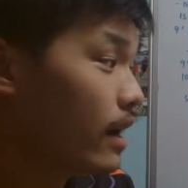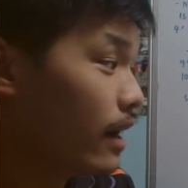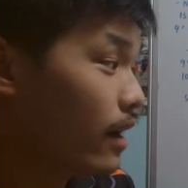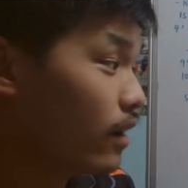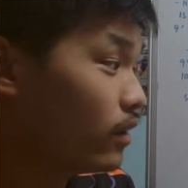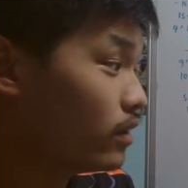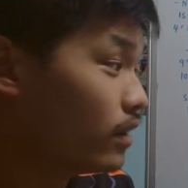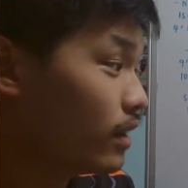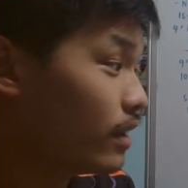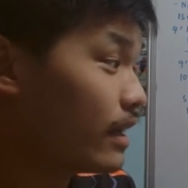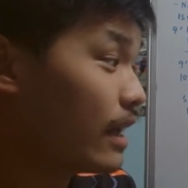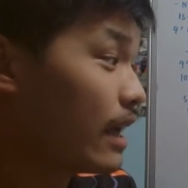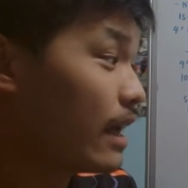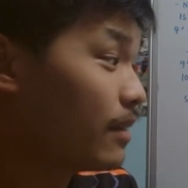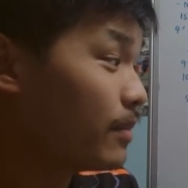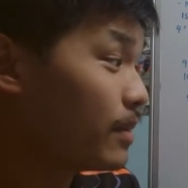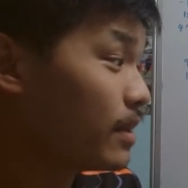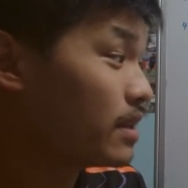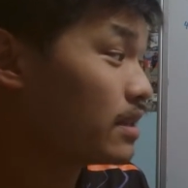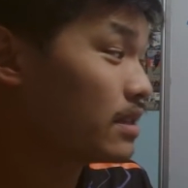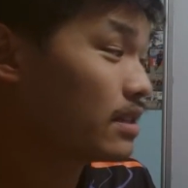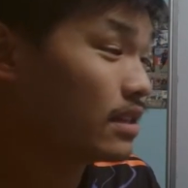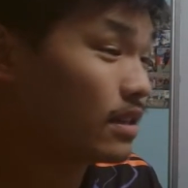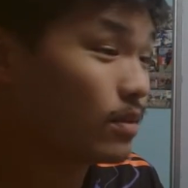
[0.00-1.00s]
the game, and
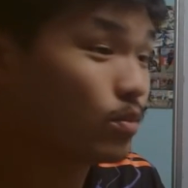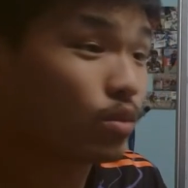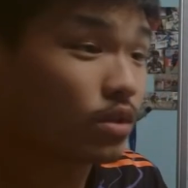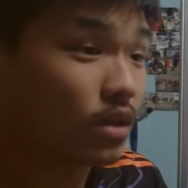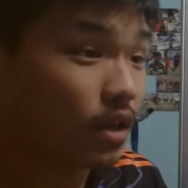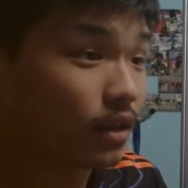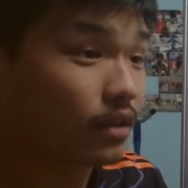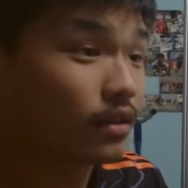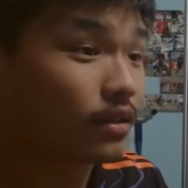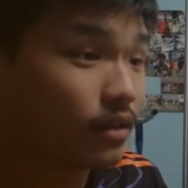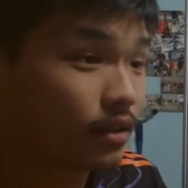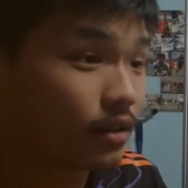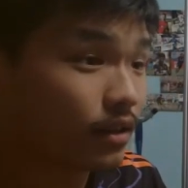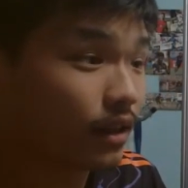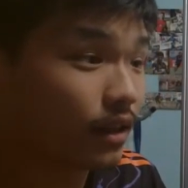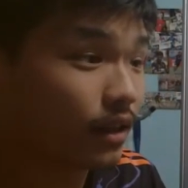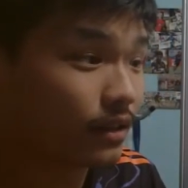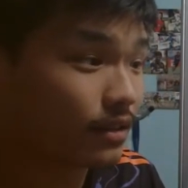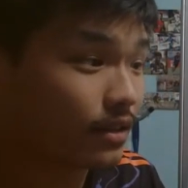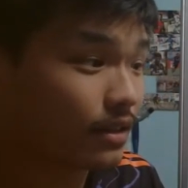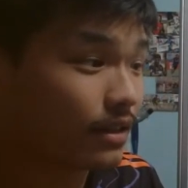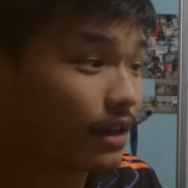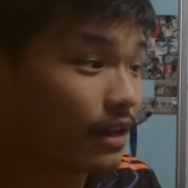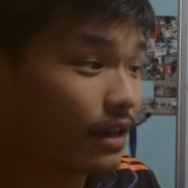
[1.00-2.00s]
it seems like
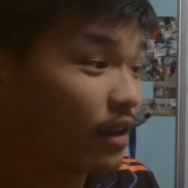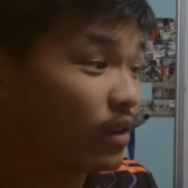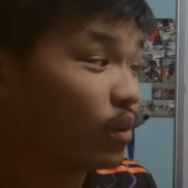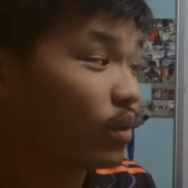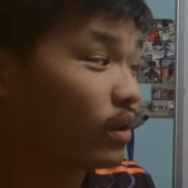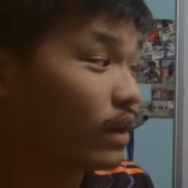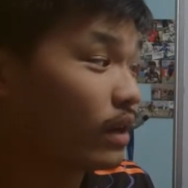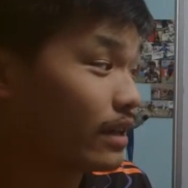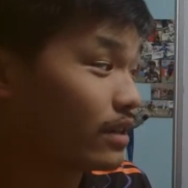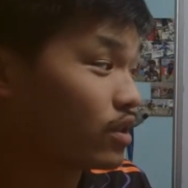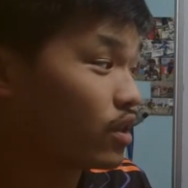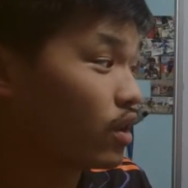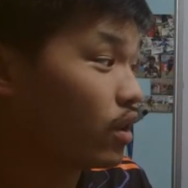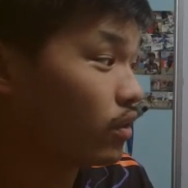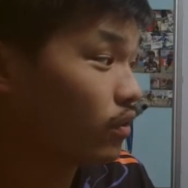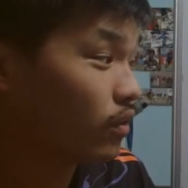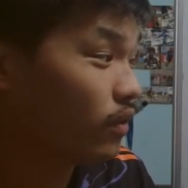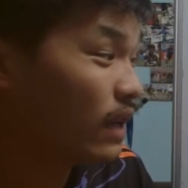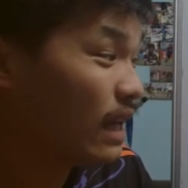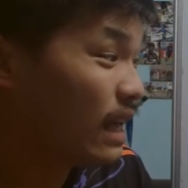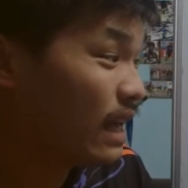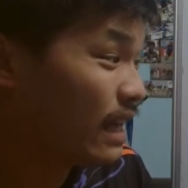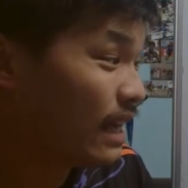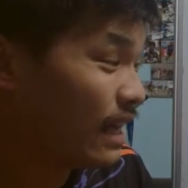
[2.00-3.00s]
Seattle has got
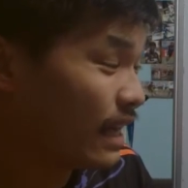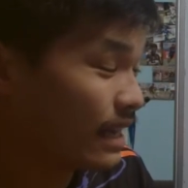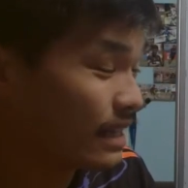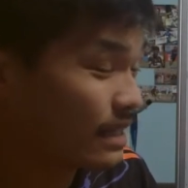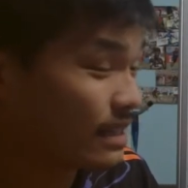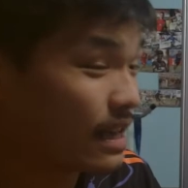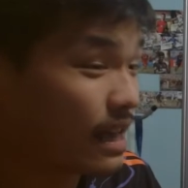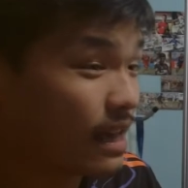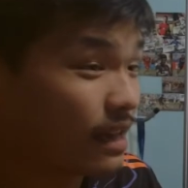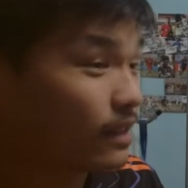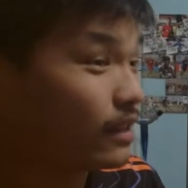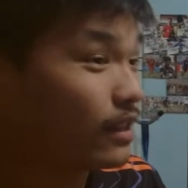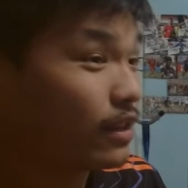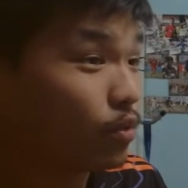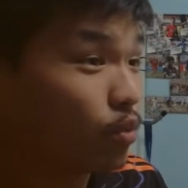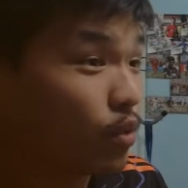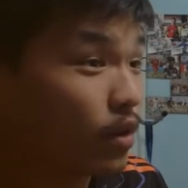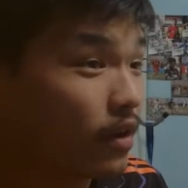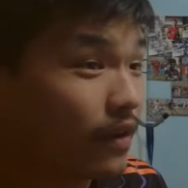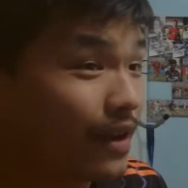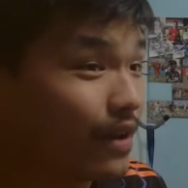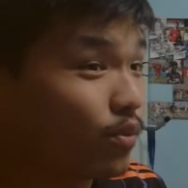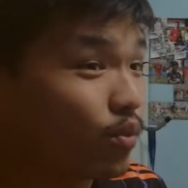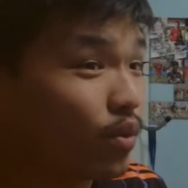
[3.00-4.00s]
exactly where
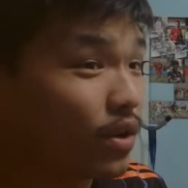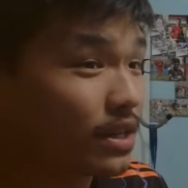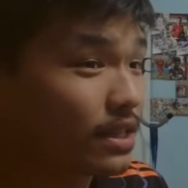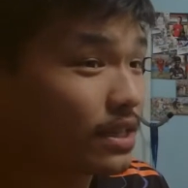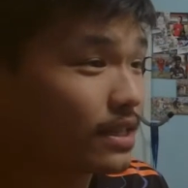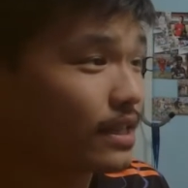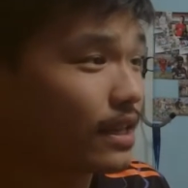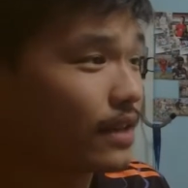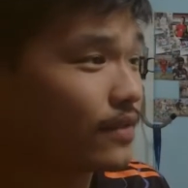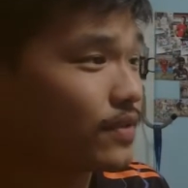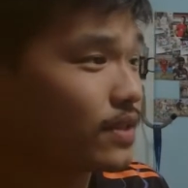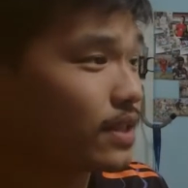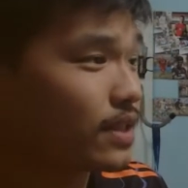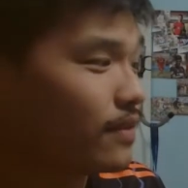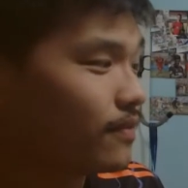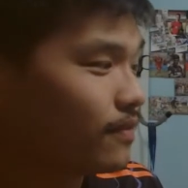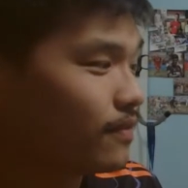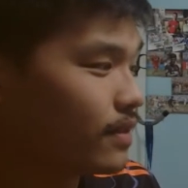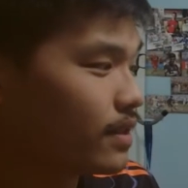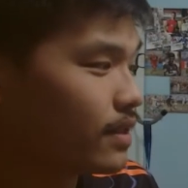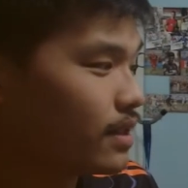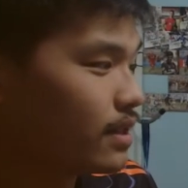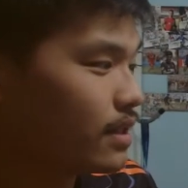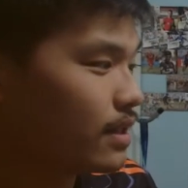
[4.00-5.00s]
NYCFC
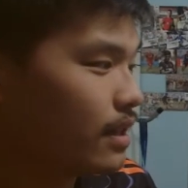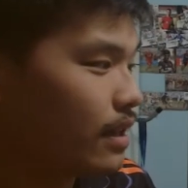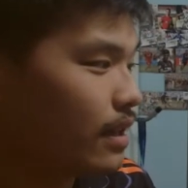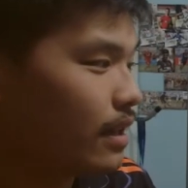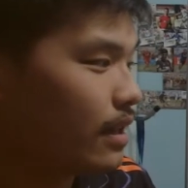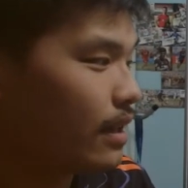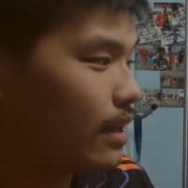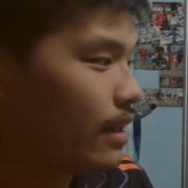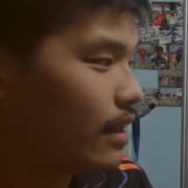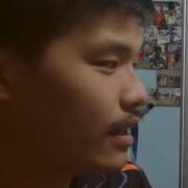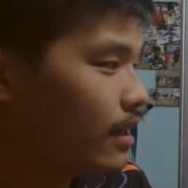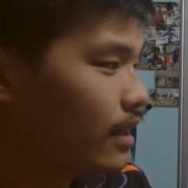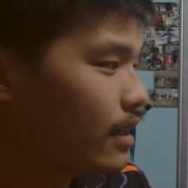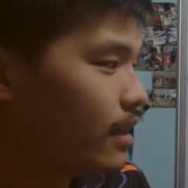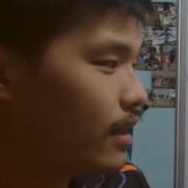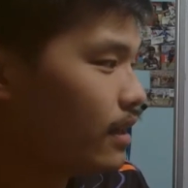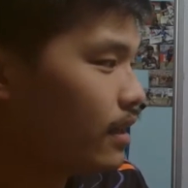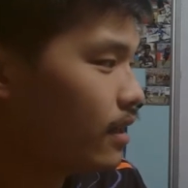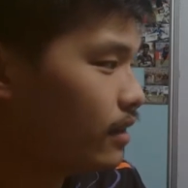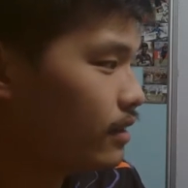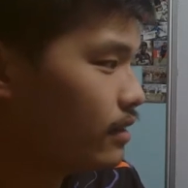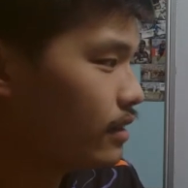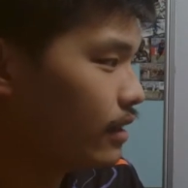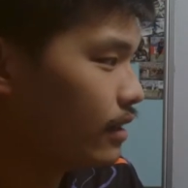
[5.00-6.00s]

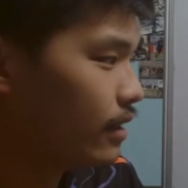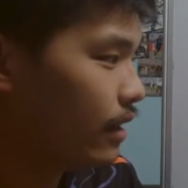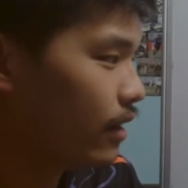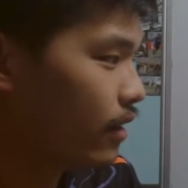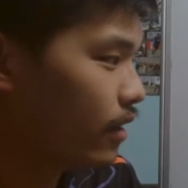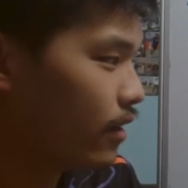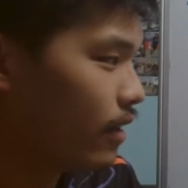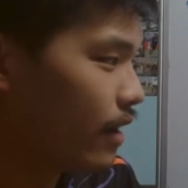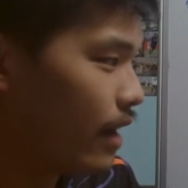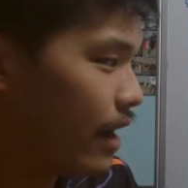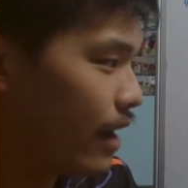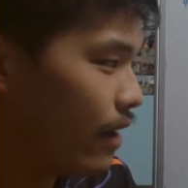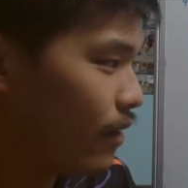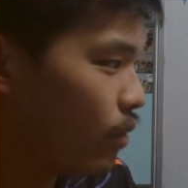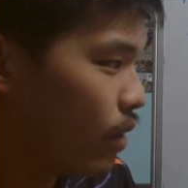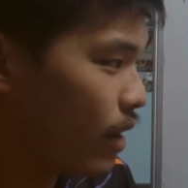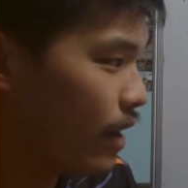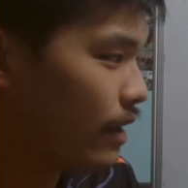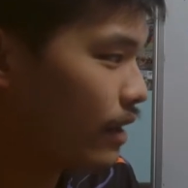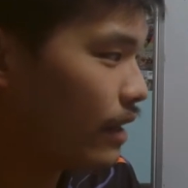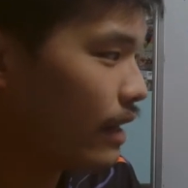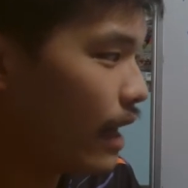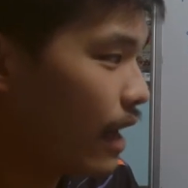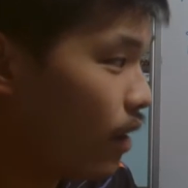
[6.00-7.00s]
they are at right
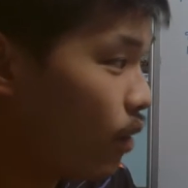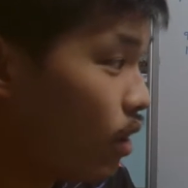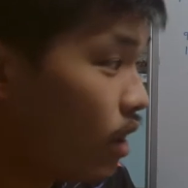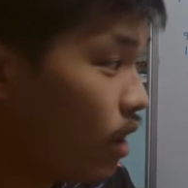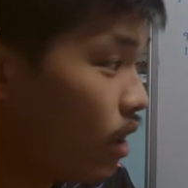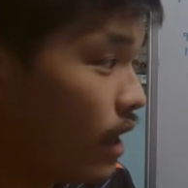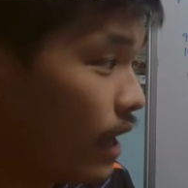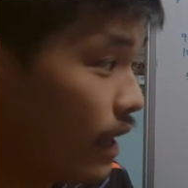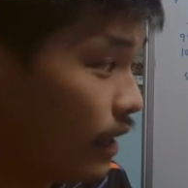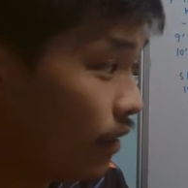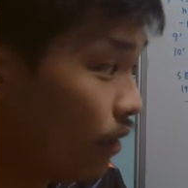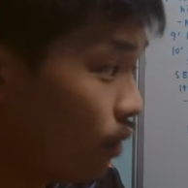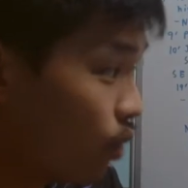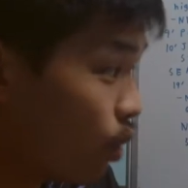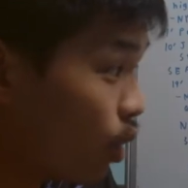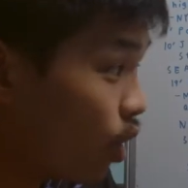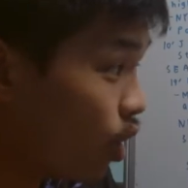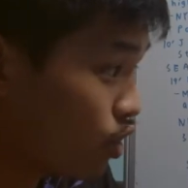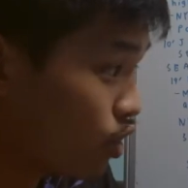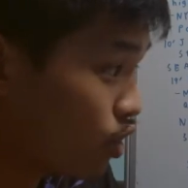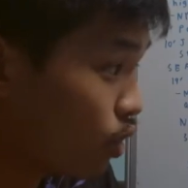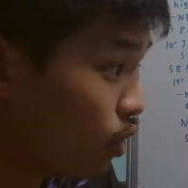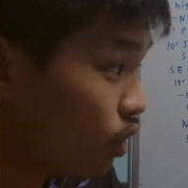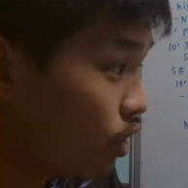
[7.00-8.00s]
now. And they were
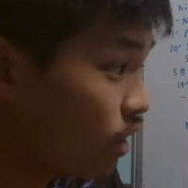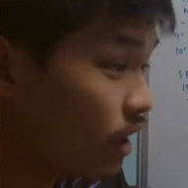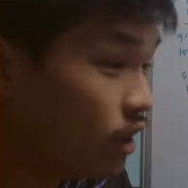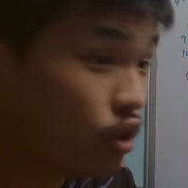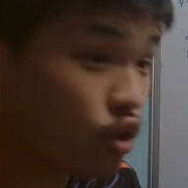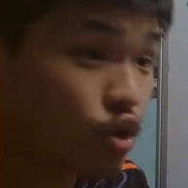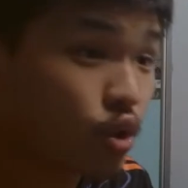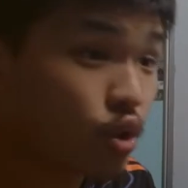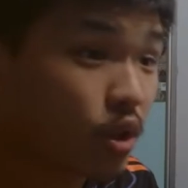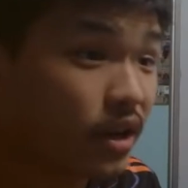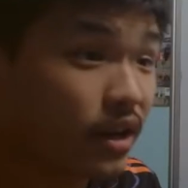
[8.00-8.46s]
also looking to try to